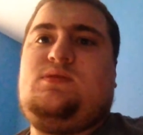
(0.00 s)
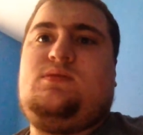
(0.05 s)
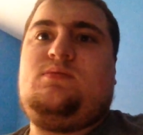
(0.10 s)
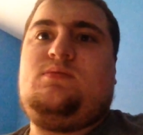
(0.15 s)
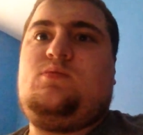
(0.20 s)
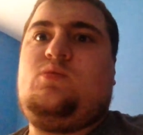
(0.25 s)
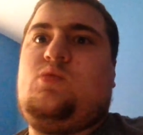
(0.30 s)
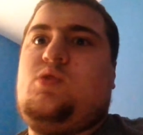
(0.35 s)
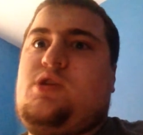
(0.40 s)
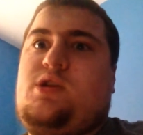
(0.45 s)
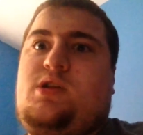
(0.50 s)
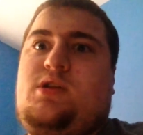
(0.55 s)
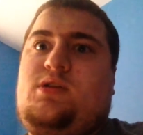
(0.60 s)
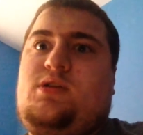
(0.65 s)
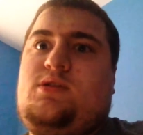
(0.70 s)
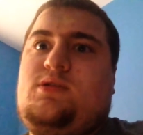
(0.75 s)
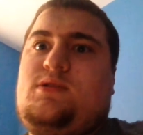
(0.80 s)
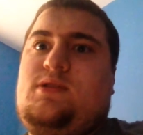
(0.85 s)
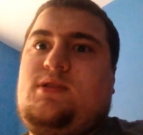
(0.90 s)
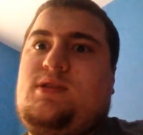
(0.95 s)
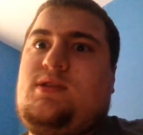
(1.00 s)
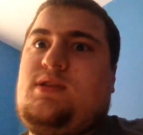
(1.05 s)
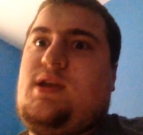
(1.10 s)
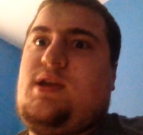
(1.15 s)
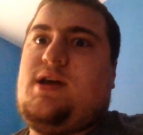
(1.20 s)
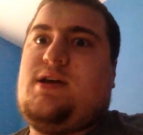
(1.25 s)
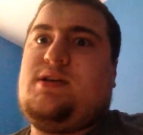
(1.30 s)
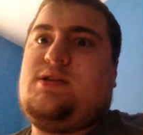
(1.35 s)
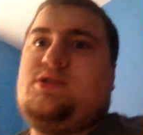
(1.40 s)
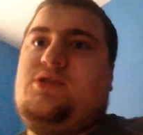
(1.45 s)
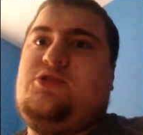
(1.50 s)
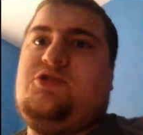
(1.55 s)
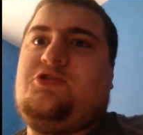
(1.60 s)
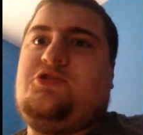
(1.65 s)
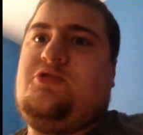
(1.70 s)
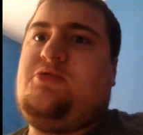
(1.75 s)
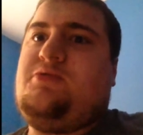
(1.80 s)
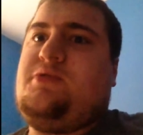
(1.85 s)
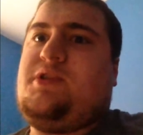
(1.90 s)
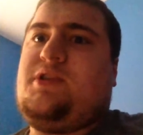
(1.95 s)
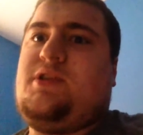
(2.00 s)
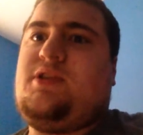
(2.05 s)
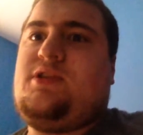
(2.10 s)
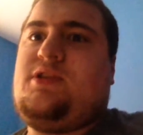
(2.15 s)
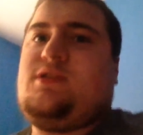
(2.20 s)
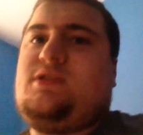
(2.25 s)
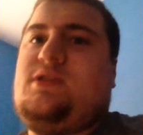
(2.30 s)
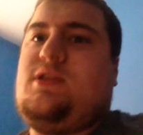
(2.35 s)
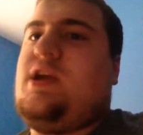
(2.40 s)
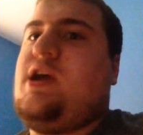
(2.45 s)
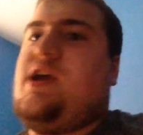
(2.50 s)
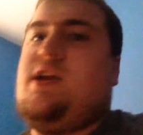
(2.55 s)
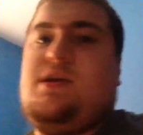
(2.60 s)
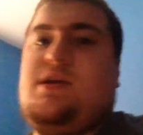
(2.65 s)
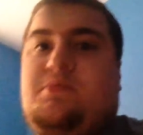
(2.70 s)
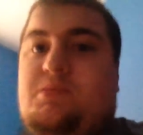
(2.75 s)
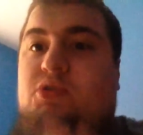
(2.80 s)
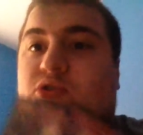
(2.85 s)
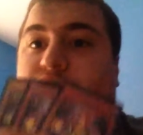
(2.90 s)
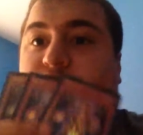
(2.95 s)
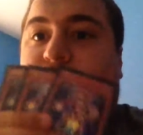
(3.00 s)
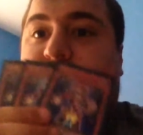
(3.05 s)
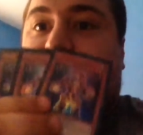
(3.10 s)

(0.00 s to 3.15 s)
what as usual with any Bujin